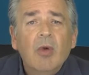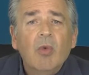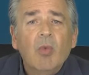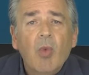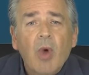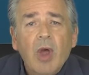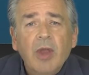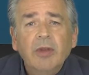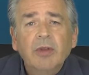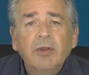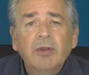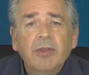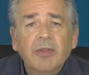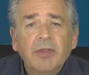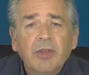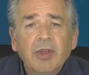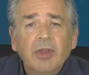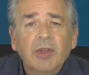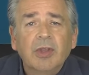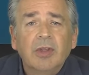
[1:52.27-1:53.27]

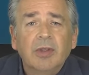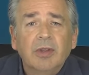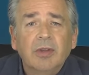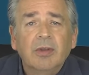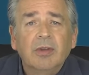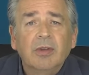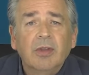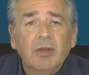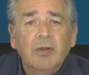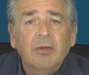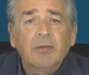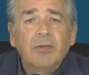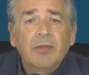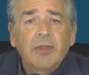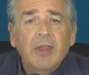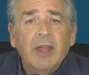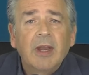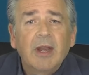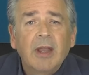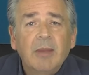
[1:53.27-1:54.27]
one-third of
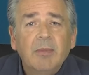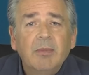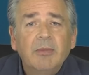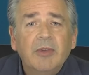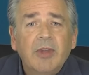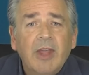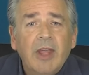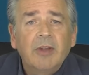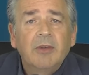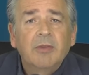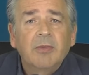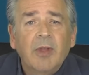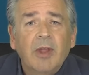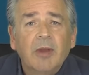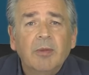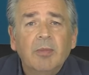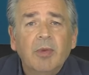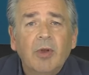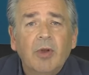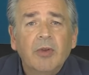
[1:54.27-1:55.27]
Thelem's hedge
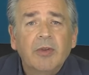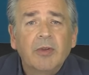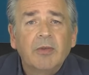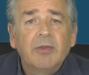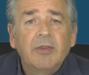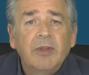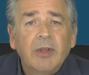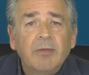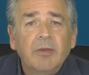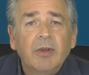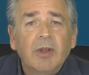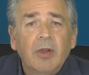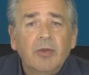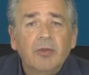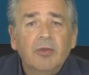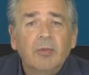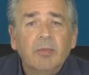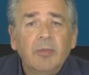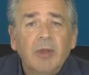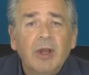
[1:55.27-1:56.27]
fund pot of $700